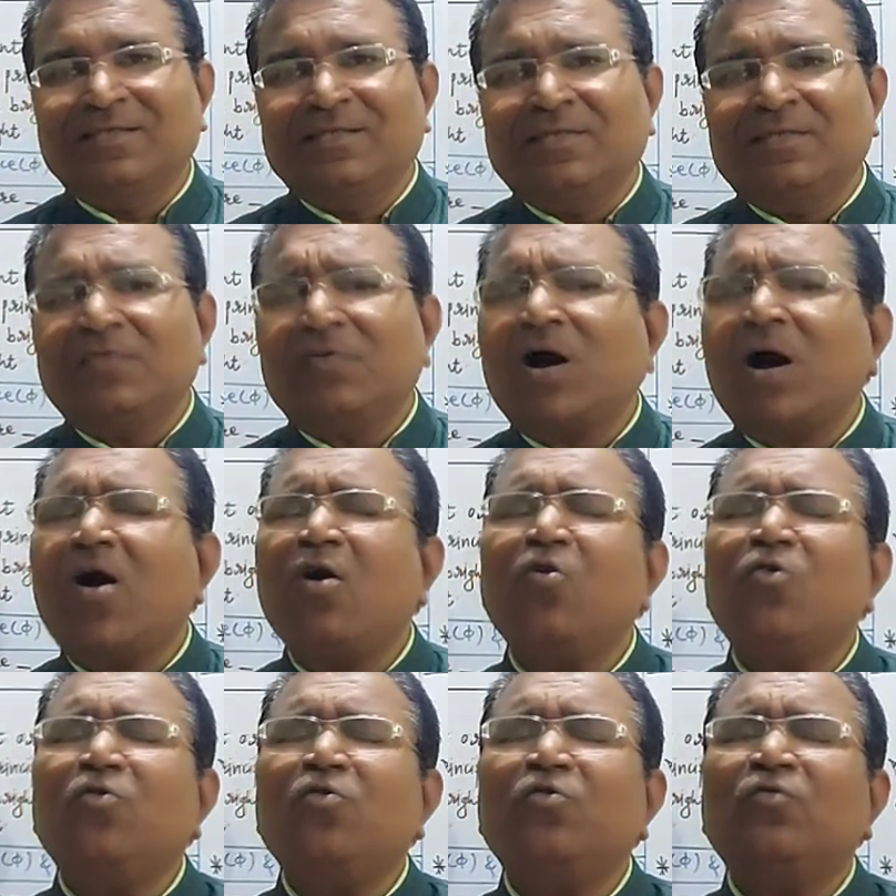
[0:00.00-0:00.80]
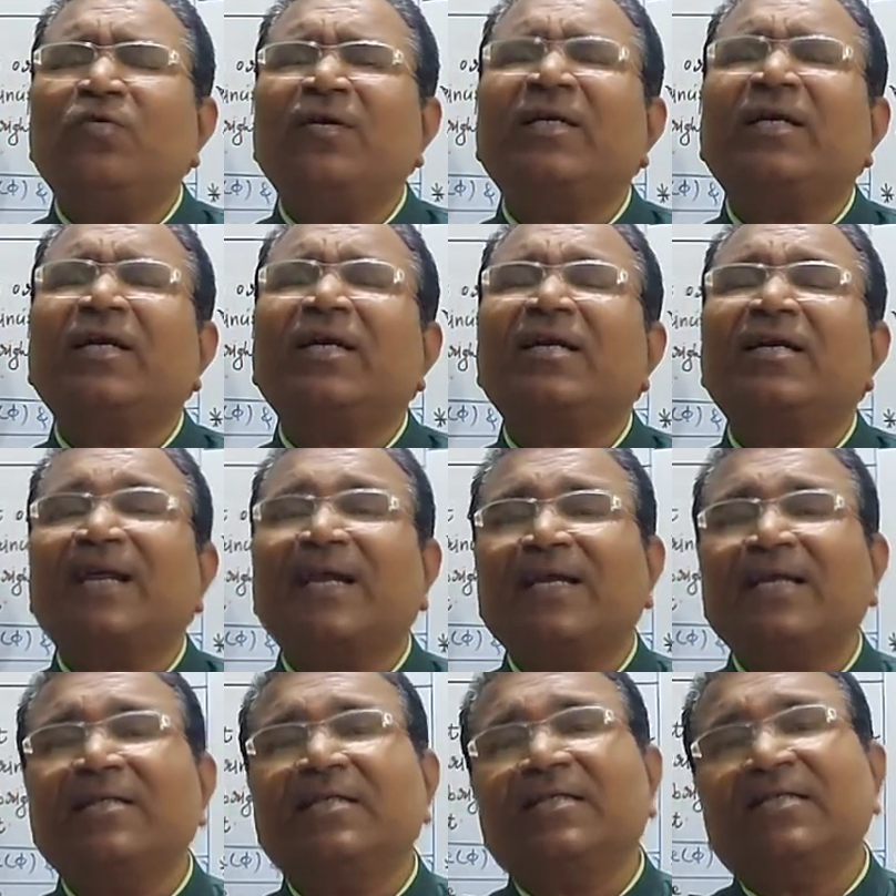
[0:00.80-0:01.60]
So, how we can
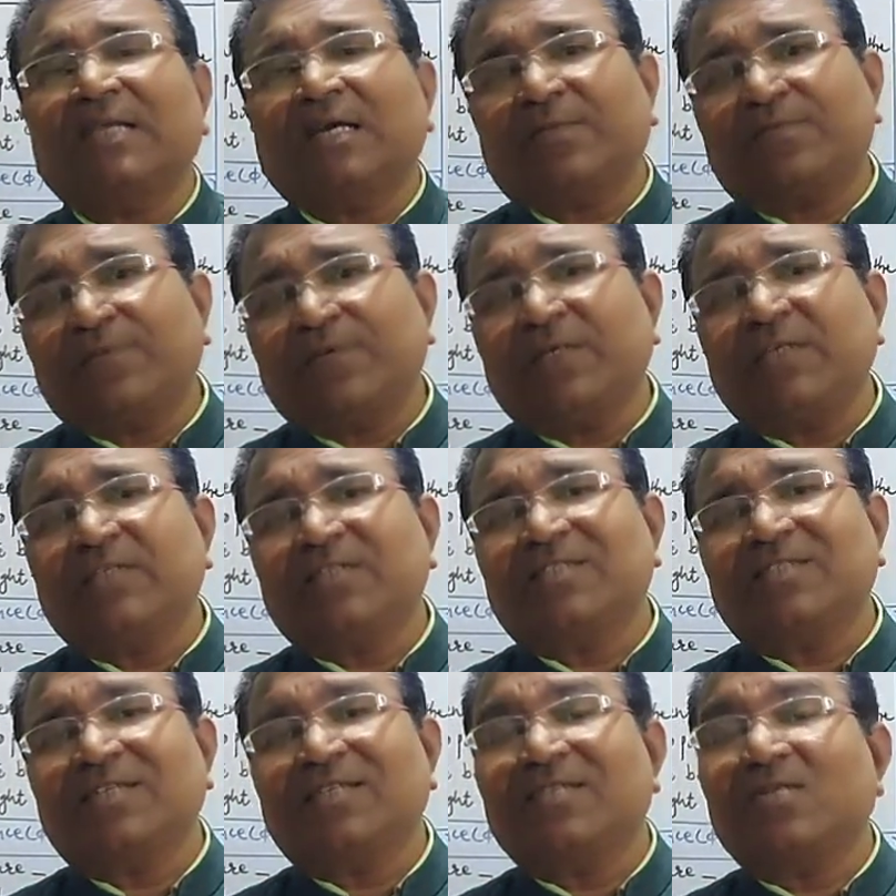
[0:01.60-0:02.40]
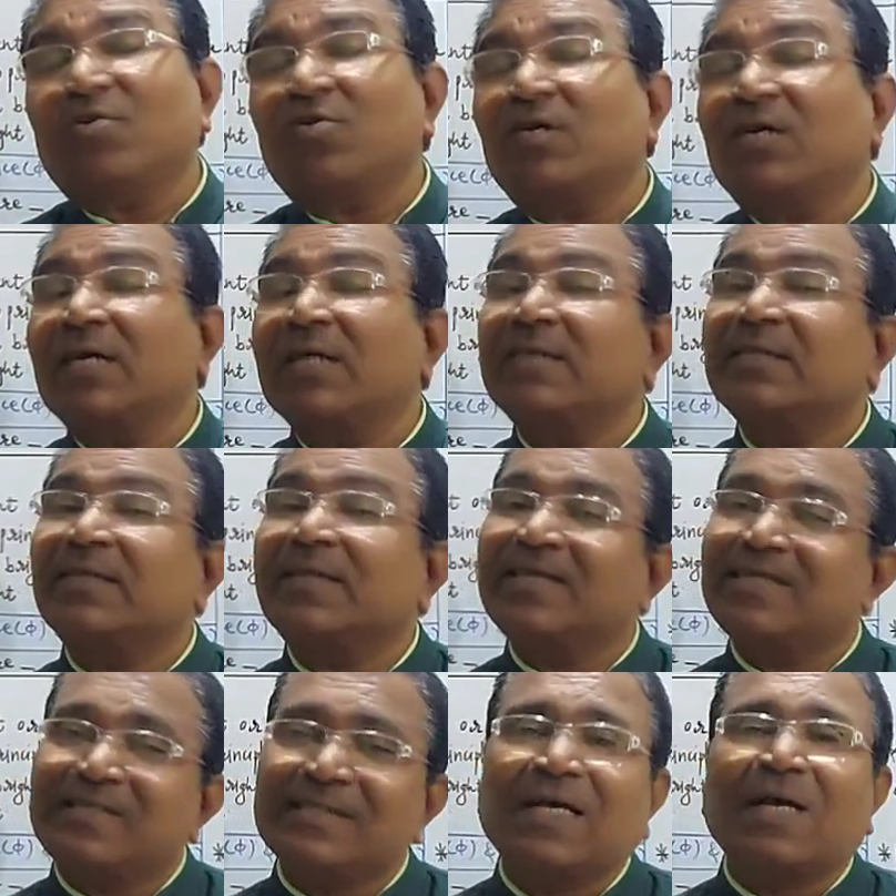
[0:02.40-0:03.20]
write the definition as long as
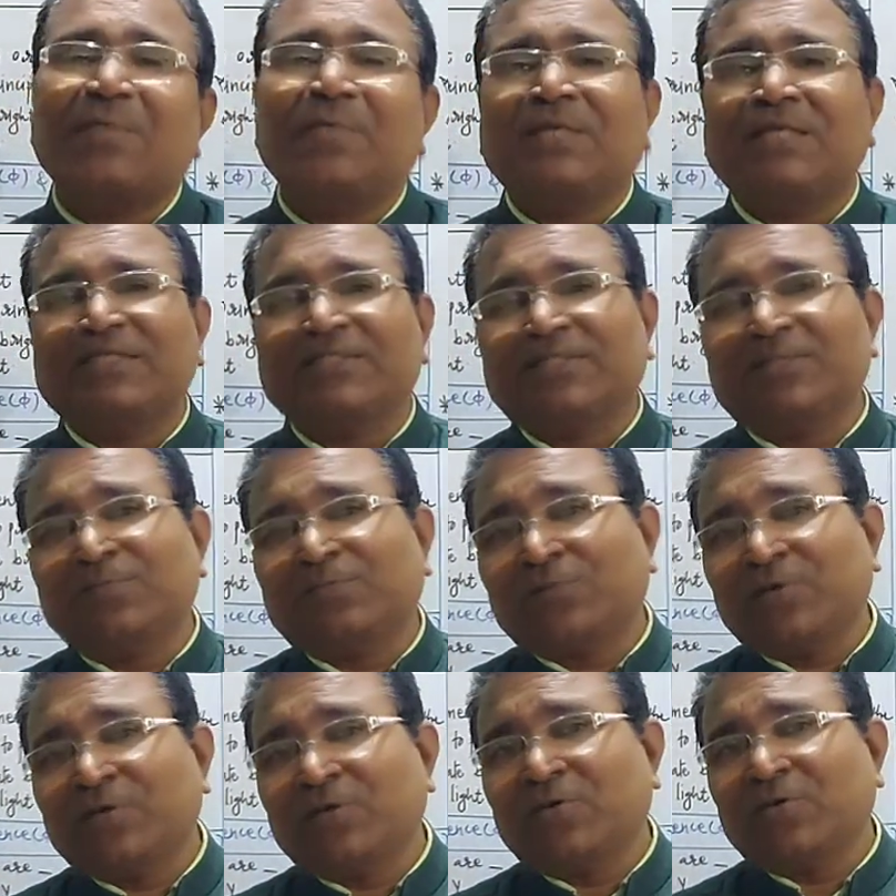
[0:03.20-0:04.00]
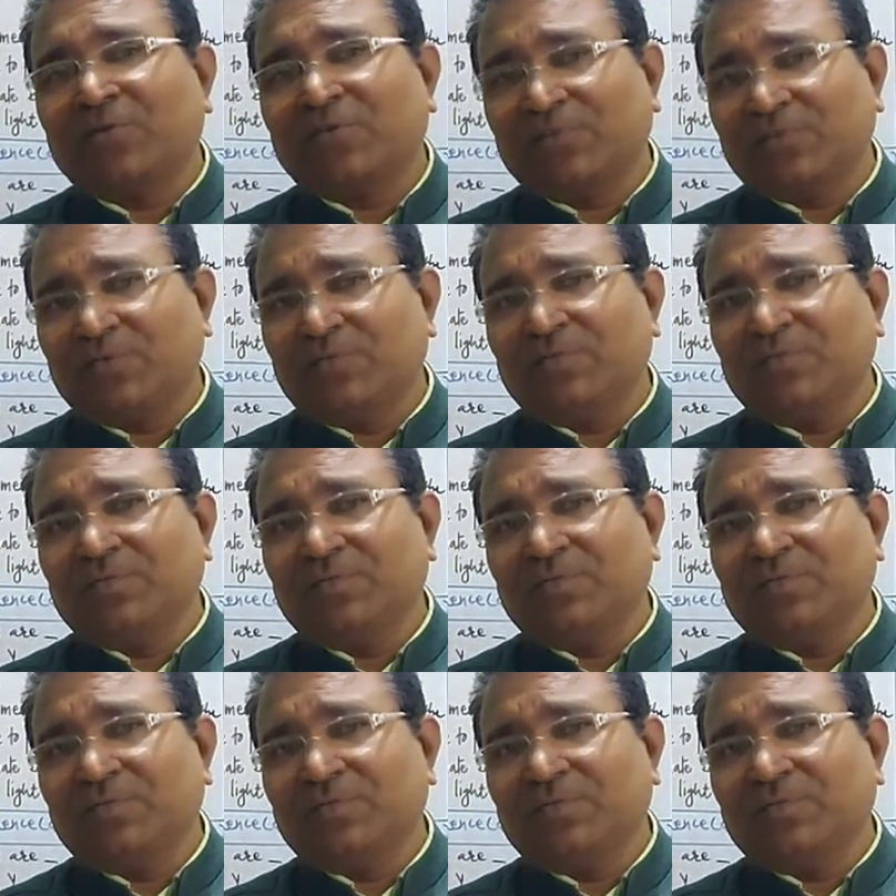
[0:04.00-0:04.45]
examination point of view?